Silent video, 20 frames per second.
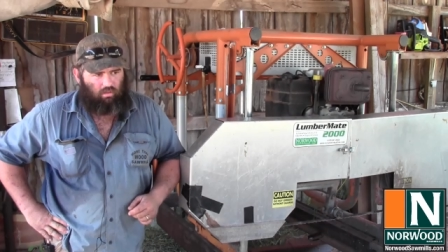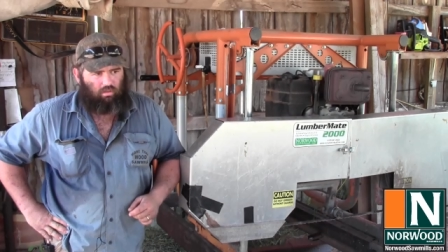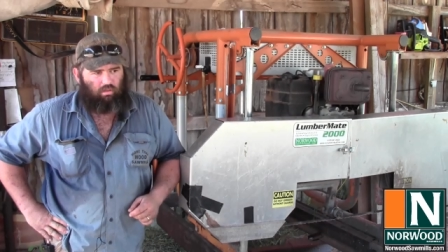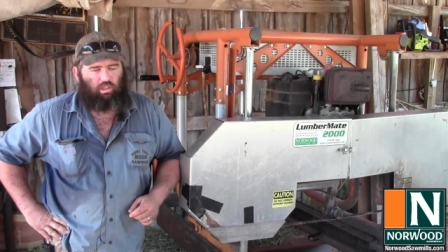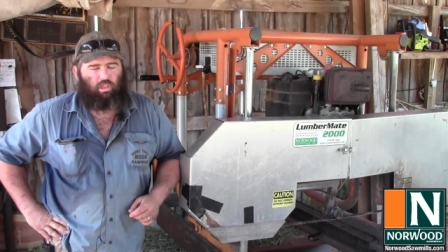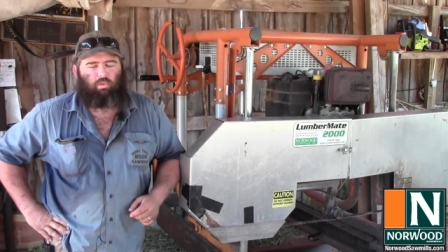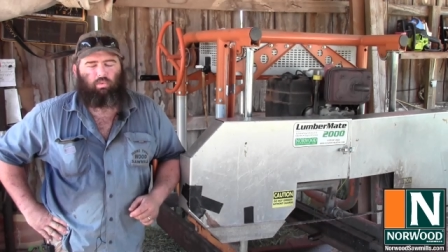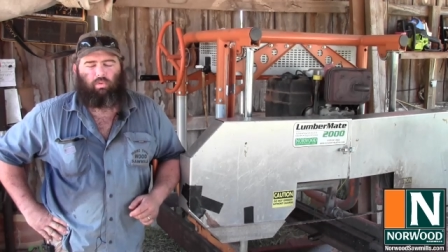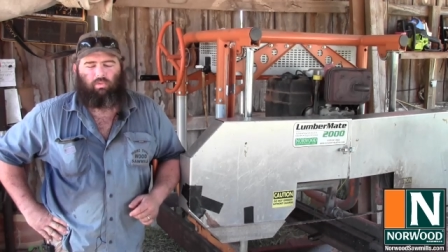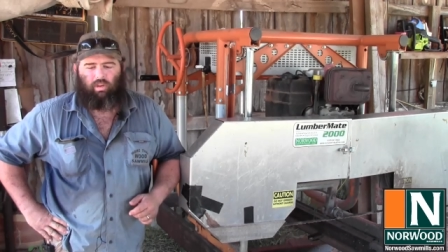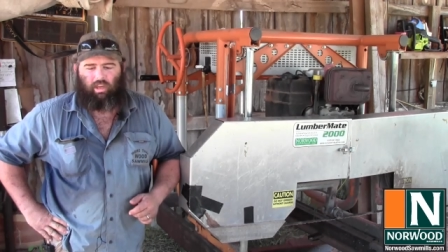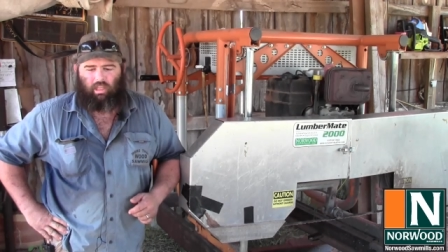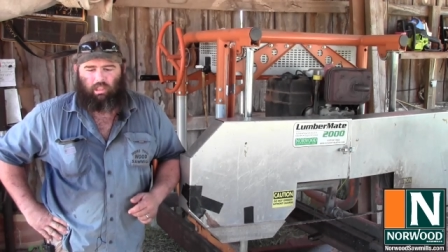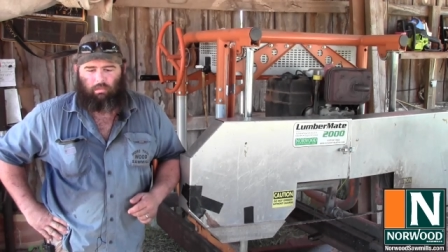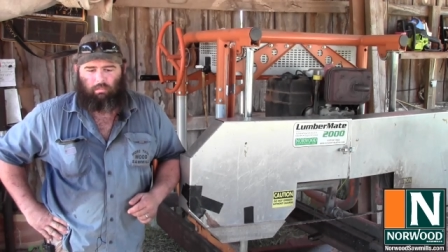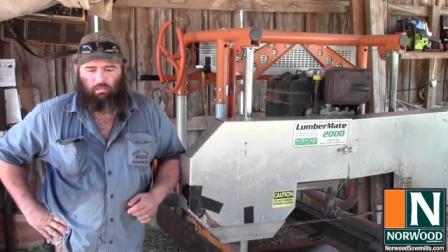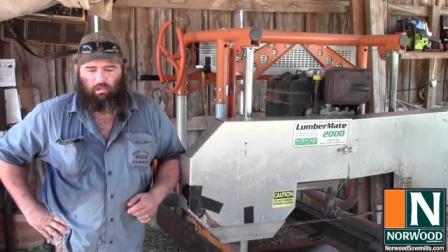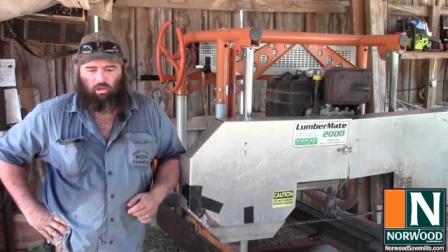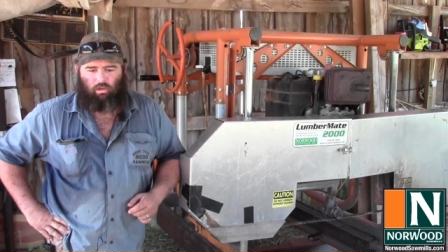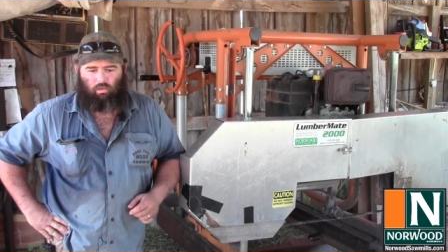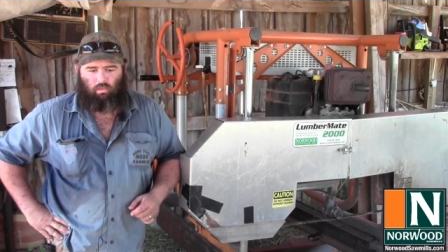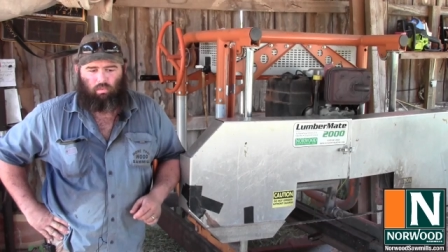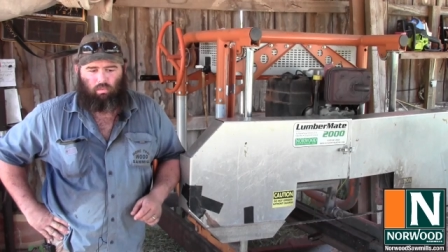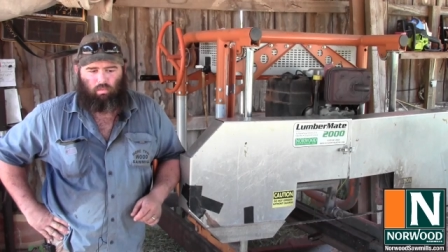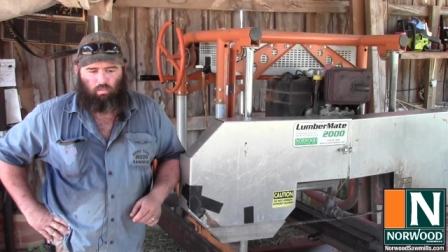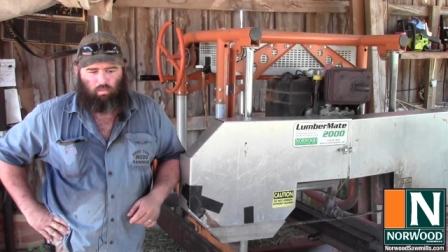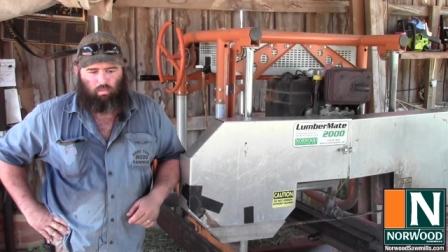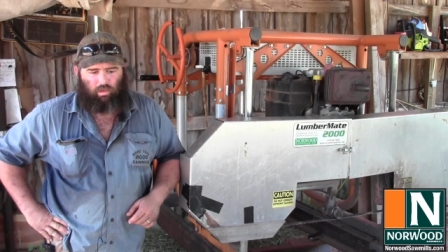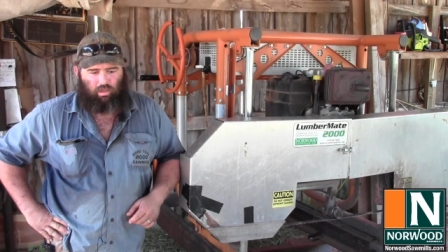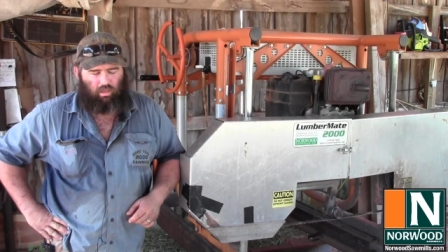Since we've had the mill,
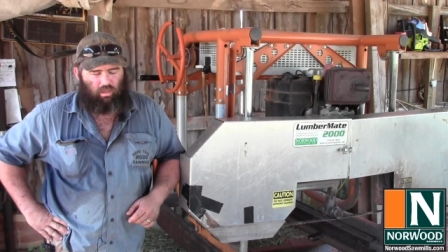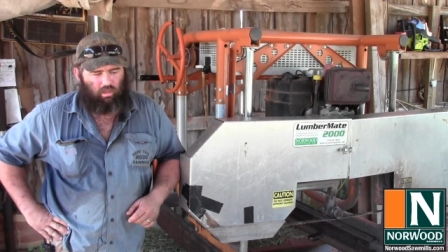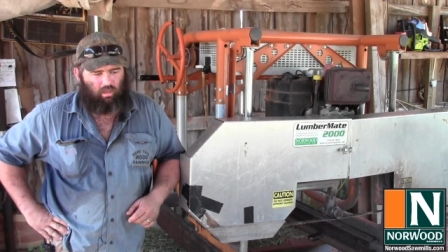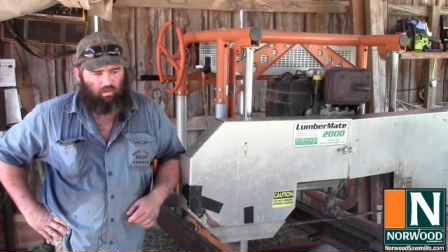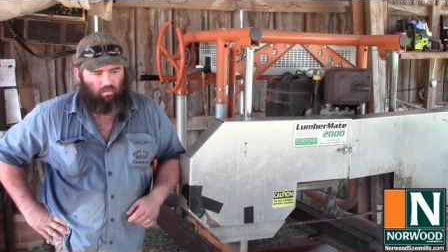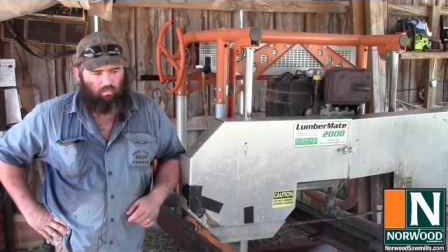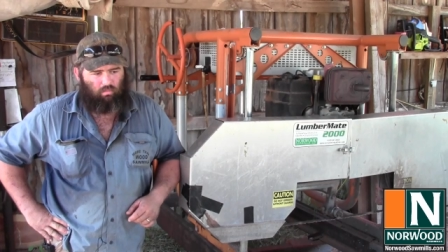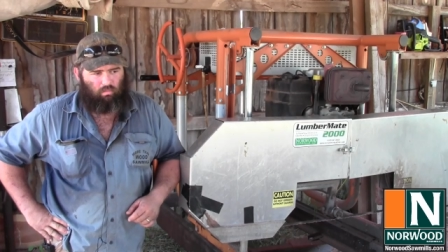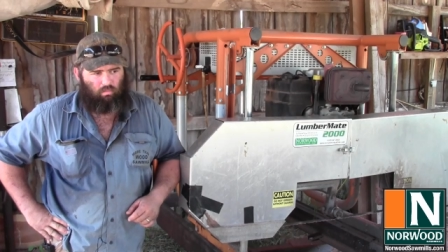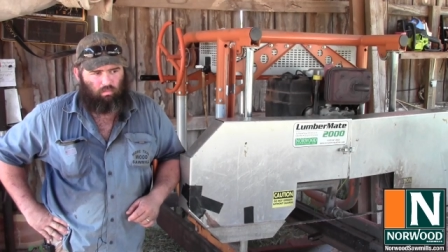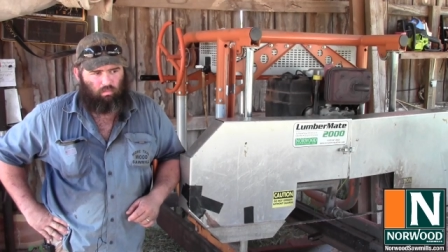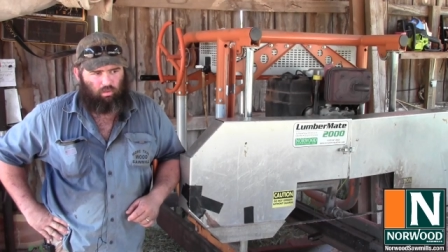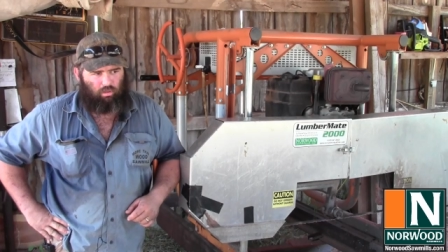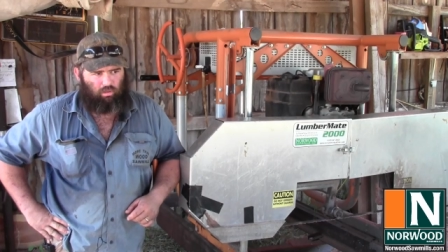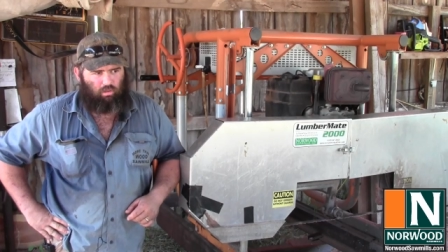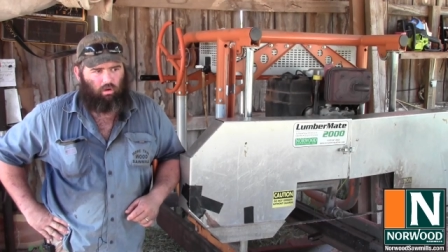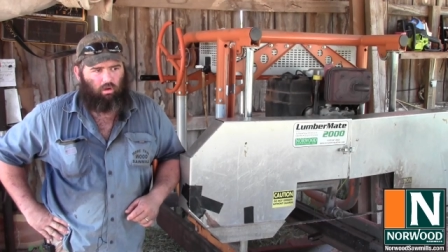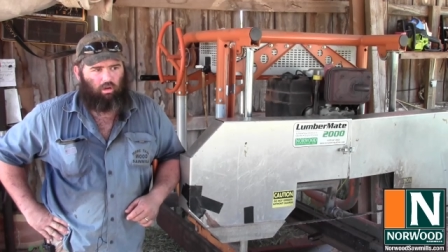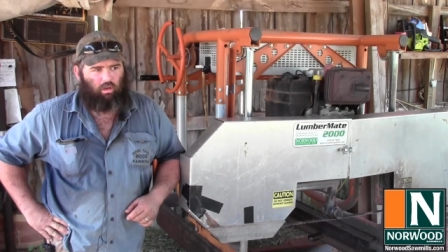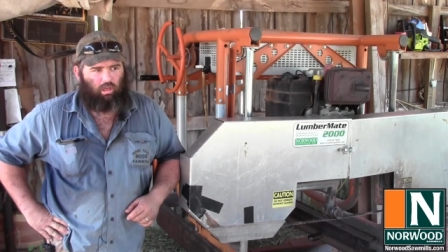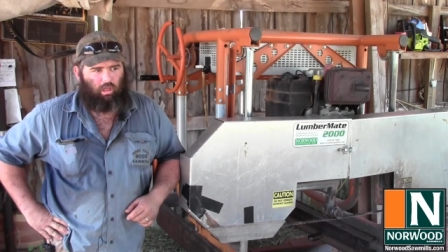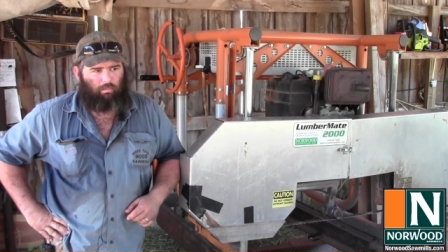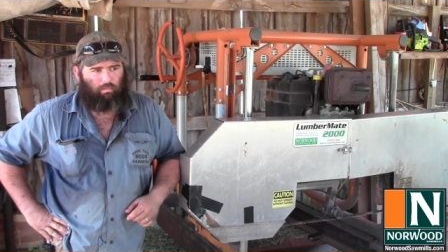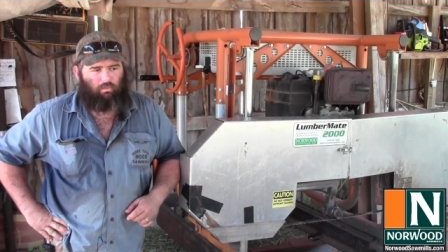we started